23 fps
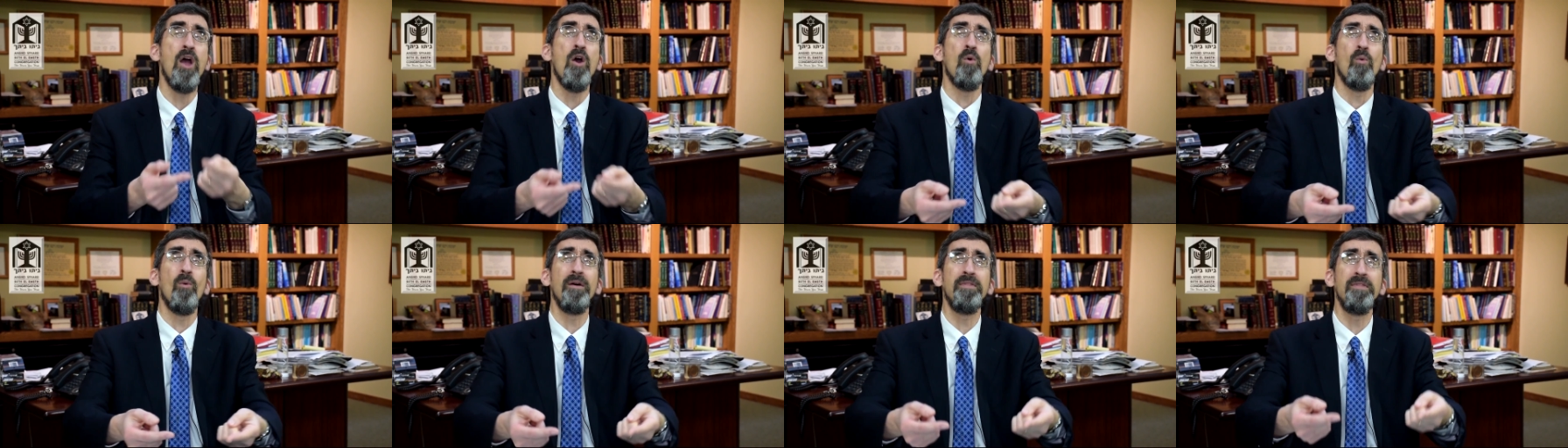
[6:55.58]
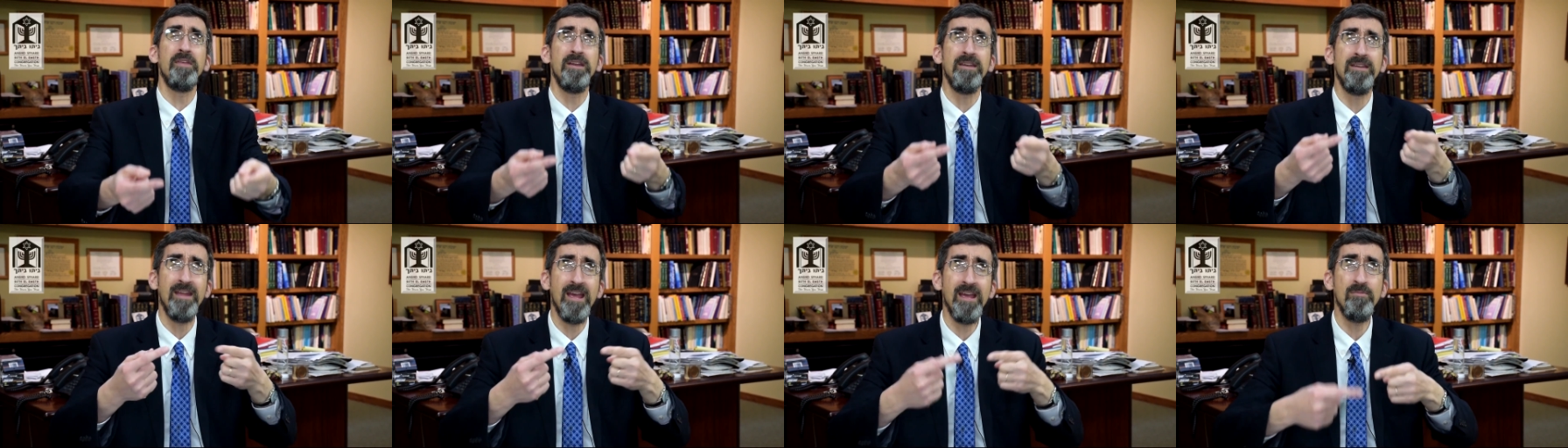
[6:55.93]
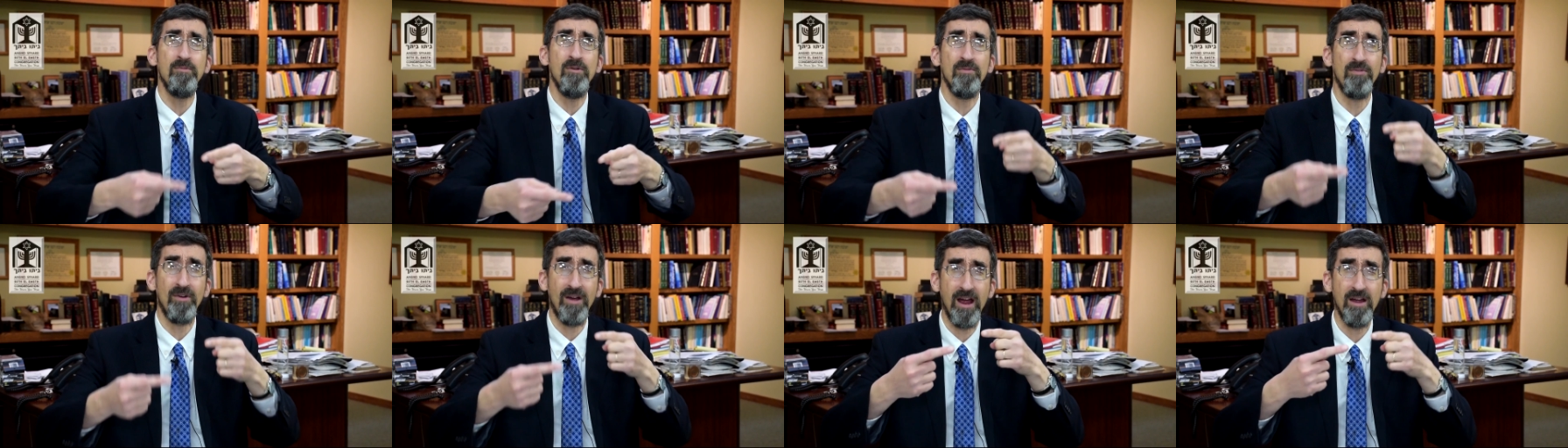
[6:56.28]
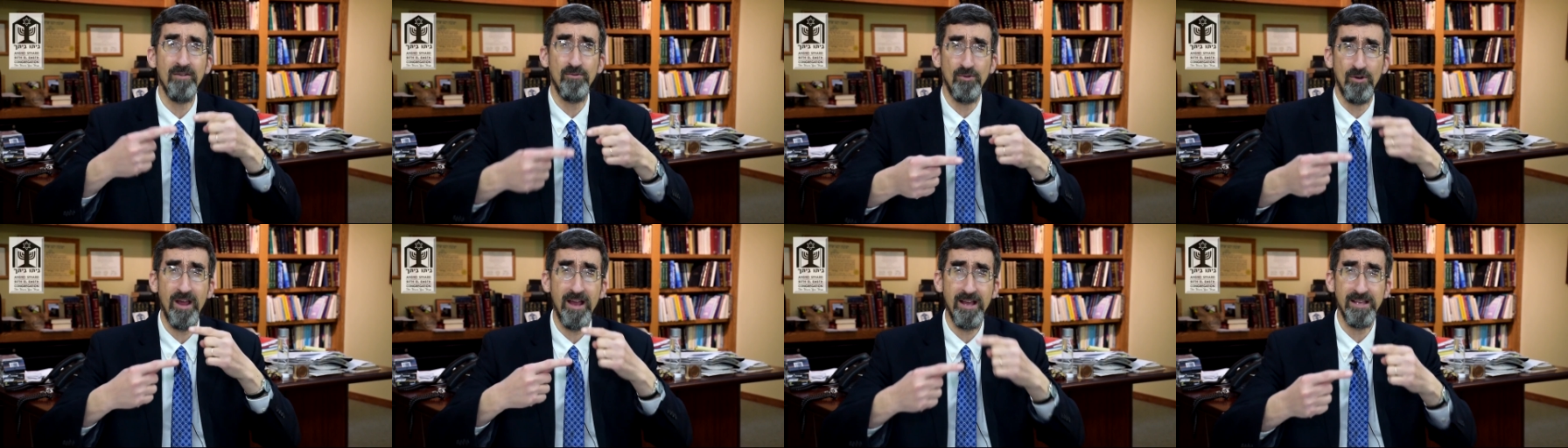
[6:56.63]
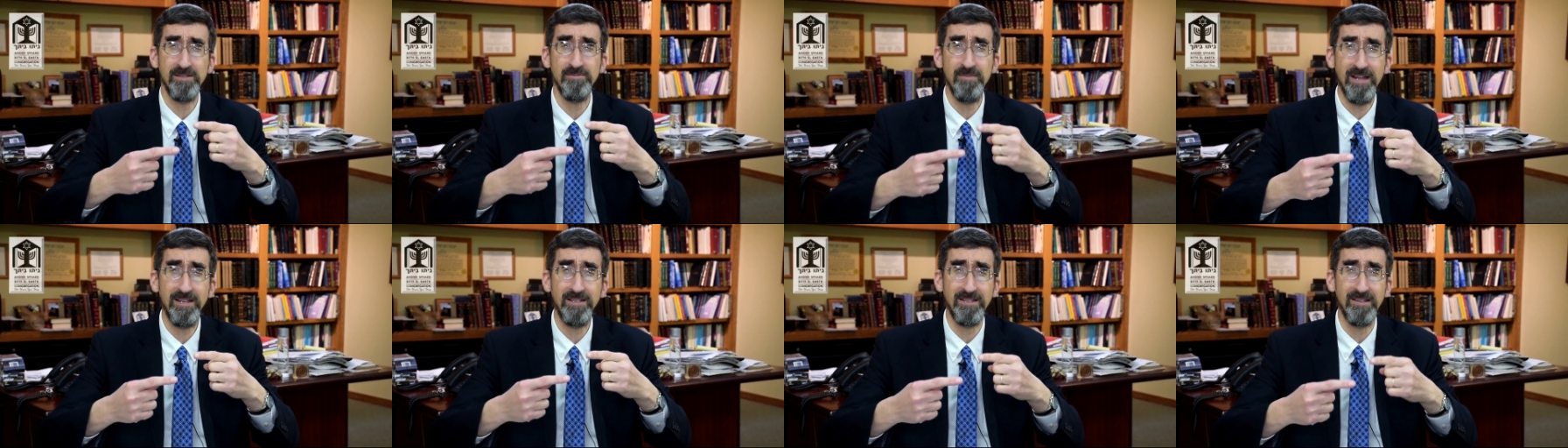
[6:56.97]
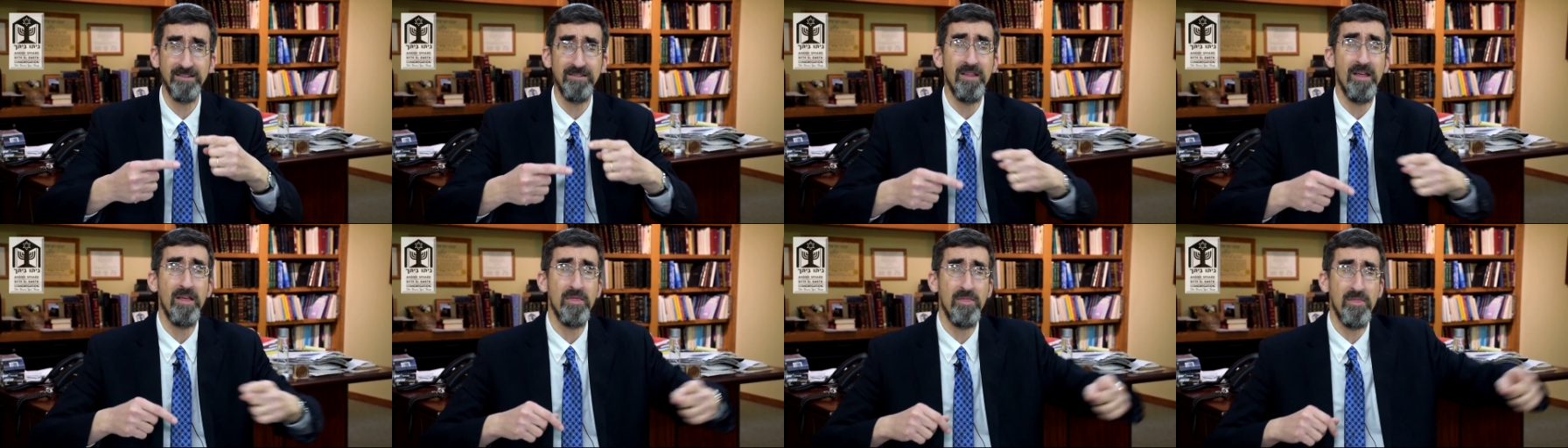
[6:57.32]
When the name of Chavronah is mentioned,